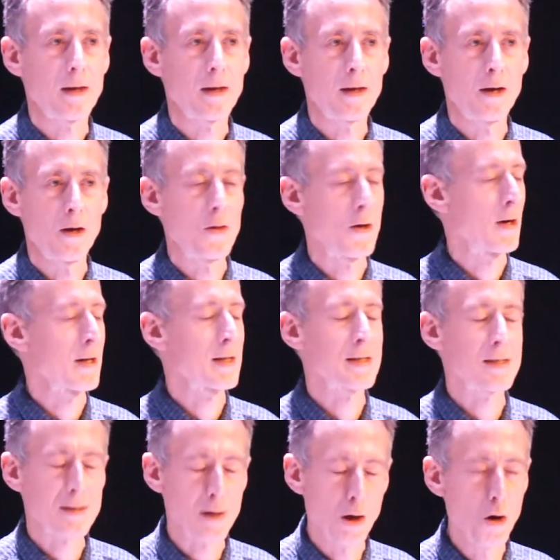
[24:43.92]
You know, there are
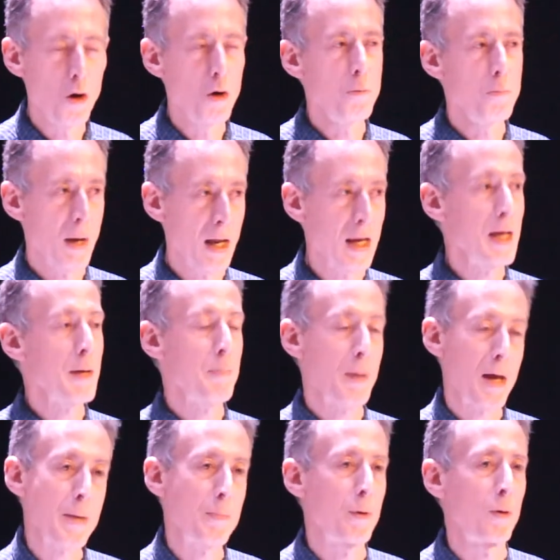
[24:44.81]
so many
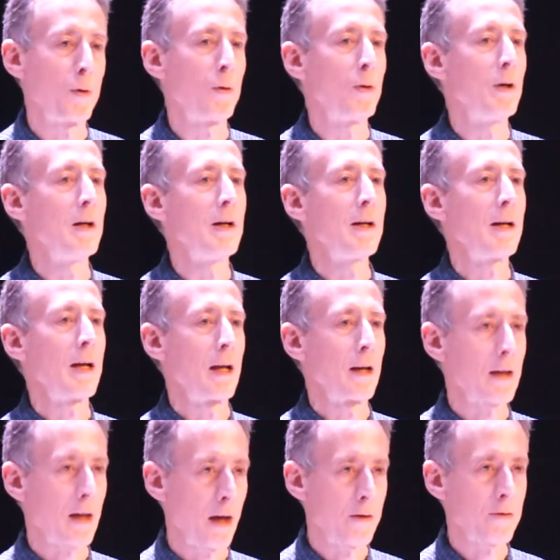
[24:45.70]
people
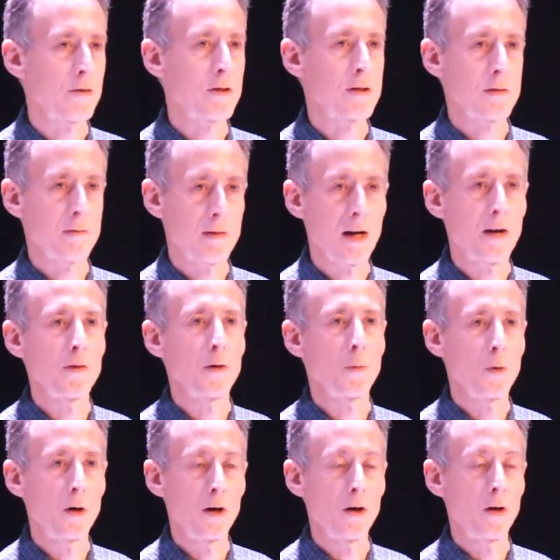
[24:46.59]
in countries around the
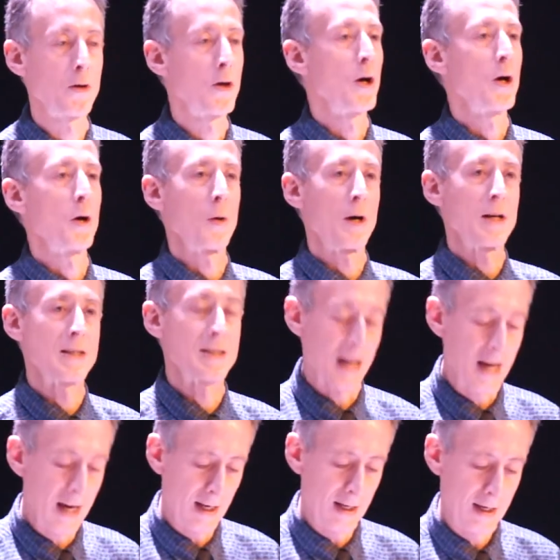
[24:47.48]
world who are
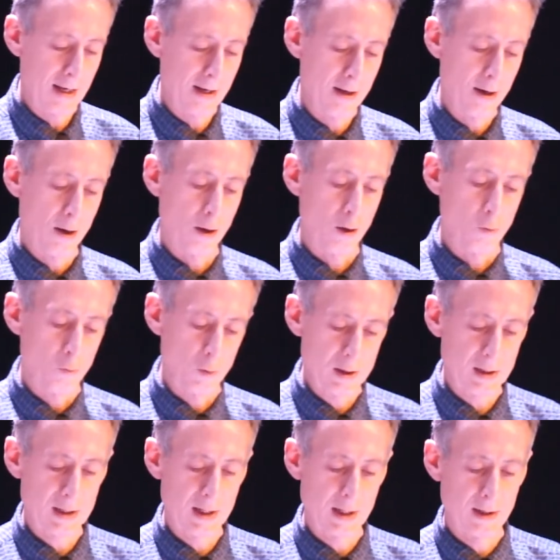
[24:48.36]
daily
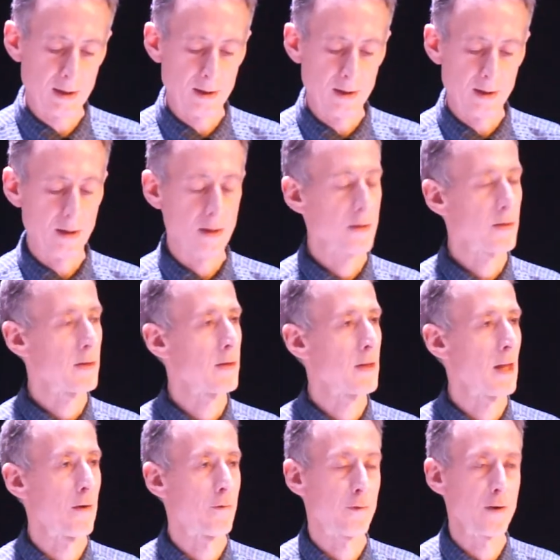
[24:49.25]
risking
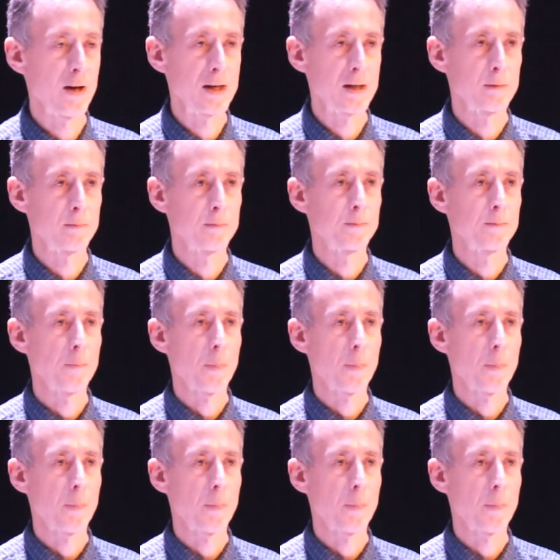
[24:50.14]
their freedom